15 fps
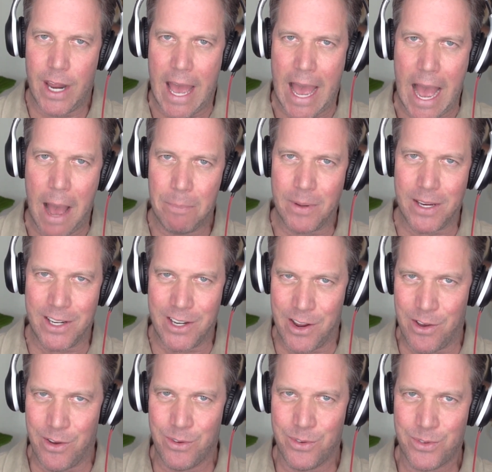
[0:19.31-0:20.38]
happy
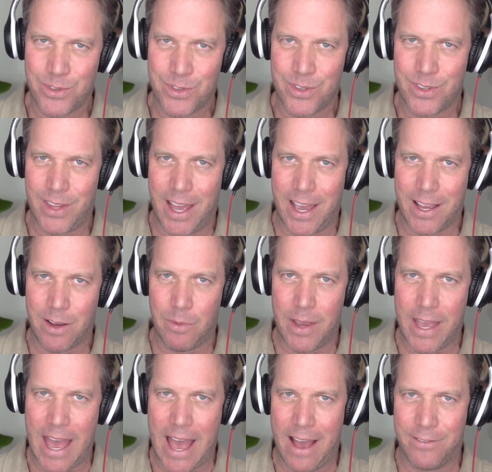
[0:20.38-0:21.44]
news like we
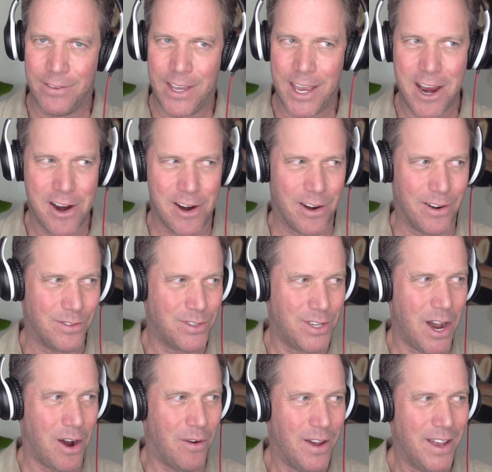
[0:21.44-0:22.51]
have here.
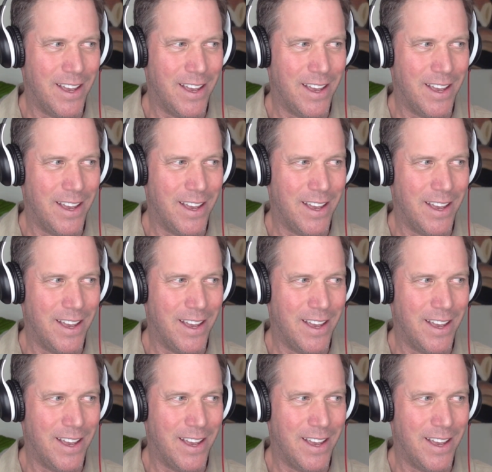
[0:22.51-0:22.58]
So